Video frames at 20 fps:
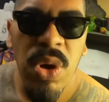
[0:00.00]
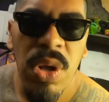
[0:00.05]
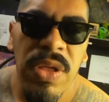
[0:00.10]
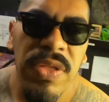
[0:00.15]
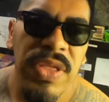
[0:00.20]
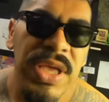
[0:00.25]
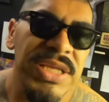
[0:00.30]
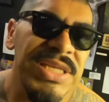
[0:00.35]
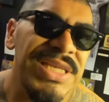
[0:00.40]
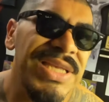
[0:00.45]
of
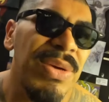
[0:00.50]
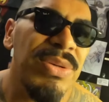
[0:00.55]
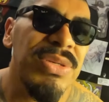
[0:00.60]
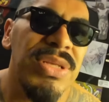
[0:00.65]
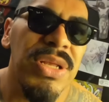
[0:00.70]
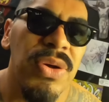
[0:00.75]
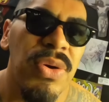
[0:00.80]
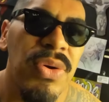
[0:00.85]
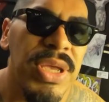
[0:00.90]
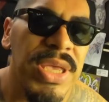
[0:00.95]
that since I was a
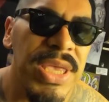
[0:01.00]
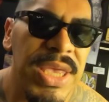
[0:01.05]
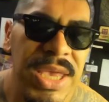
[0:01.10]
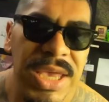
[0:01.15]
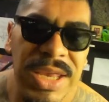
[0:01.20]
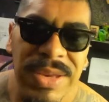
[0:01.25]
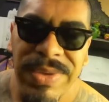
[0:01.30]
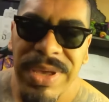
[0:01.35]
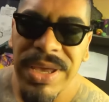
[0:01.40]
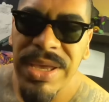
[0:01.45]
little
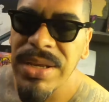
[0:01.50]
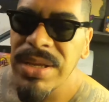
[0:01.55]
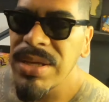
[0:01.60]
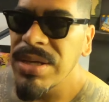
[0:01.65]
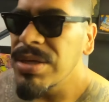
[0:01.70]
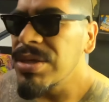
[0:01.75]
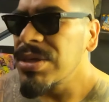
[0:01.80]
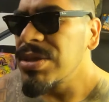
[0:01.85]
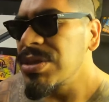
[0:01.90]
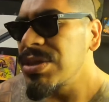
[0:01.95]
kid, man.
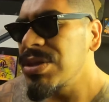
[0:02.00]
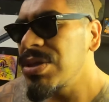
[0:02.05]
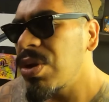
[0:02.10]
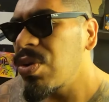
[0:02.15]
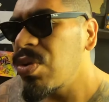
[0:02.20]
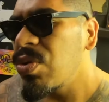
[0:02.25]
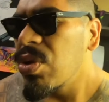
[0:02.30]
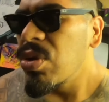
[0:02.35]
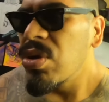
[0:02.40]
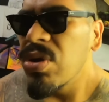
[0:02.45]

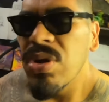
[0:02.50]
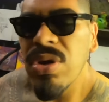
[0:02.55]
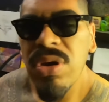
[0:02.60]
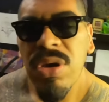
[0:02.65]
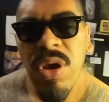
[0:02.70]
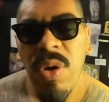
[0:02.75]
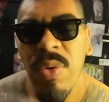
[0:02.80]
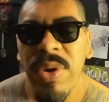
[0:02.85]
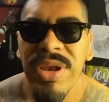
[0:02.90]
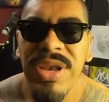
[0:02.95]
So
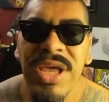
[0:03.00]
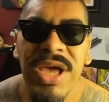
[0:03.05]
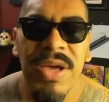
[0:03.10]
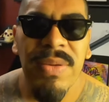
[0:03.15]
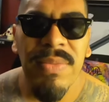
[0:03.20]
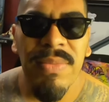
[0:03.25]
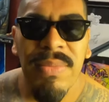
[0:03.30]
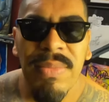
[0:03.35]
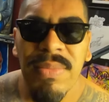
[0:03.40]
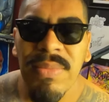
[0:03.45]
growing
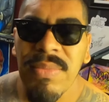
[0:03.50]
up